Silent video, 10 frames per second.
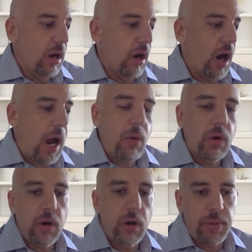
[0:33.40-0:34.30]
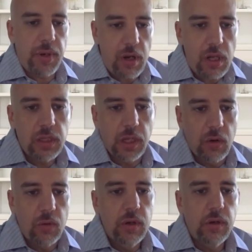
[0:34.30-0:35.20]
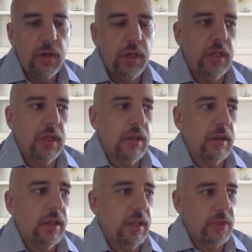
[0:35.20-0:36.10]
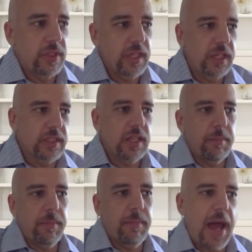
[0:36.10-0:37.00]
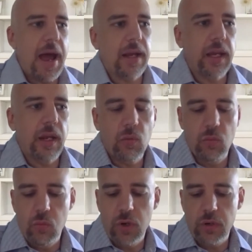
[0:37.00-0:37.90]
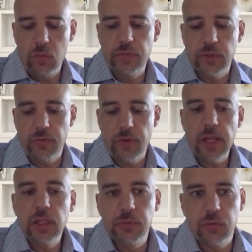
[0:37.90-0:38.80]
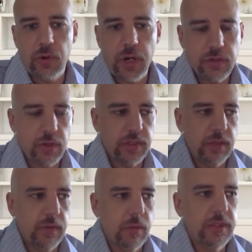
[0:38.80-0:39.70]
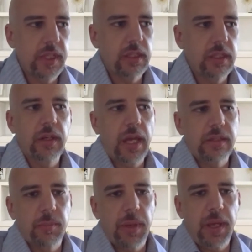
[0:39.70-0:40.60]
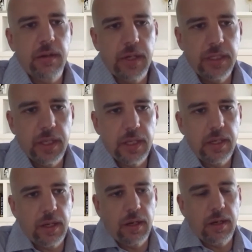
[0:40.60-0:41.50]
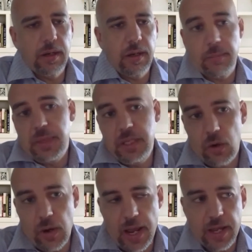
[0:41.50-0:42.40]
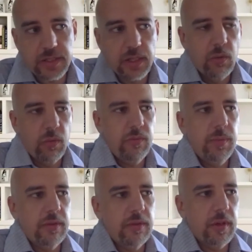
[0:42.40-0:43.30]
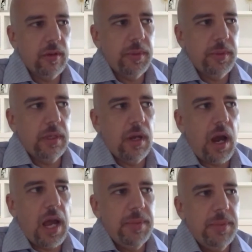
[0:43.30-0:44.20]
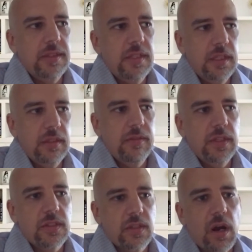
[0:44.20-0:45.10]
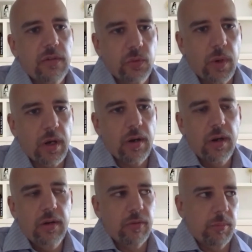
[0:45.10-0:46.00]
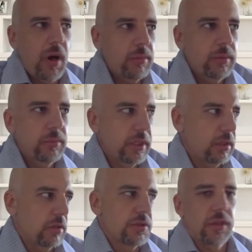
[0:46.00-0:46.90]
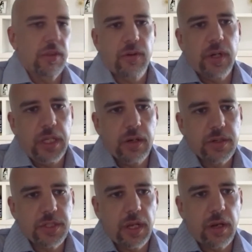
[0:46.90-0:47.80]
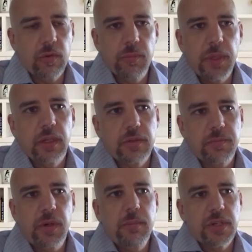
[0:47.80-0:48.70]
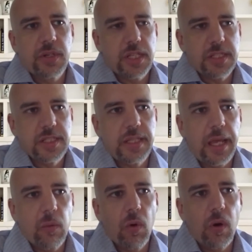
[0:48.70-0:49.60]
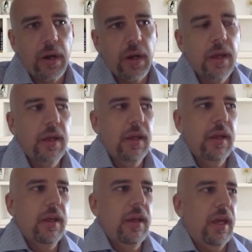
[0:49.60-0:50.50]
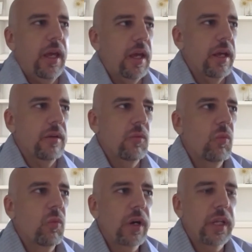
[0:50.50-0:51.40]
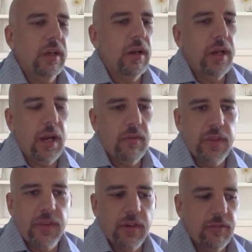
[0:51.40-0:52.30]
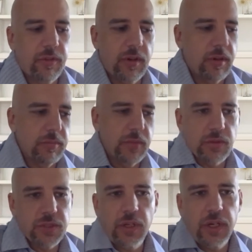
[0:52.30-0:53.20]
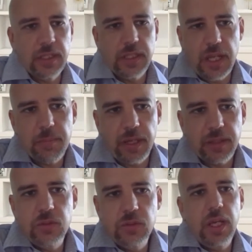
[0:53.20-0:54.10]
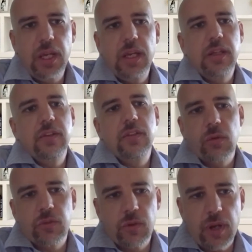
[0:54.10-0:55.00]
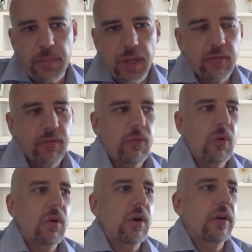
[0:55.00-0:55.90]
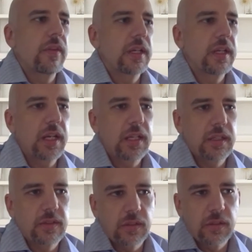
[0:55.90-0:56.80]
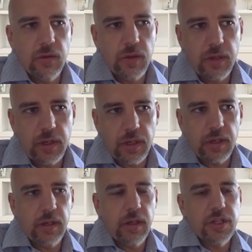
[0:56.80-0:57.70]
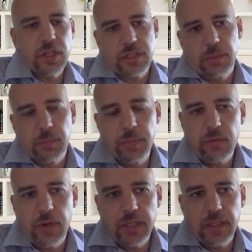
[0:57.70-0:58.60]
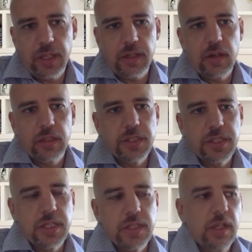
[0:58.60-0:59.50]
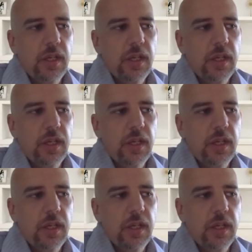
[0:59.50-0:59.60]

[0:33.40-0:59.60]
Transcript: Our Apollo, if we take a step back at what we've developed for Android TV and we take a look at the pedigree that Amino has, we've been developing IPTV software for probably close to 30 years now. We've been there pretty much since day one and working on everything from, starting in the MPEG 2 days, going through MPEG 4, then getting into adjustable bitrate technologies,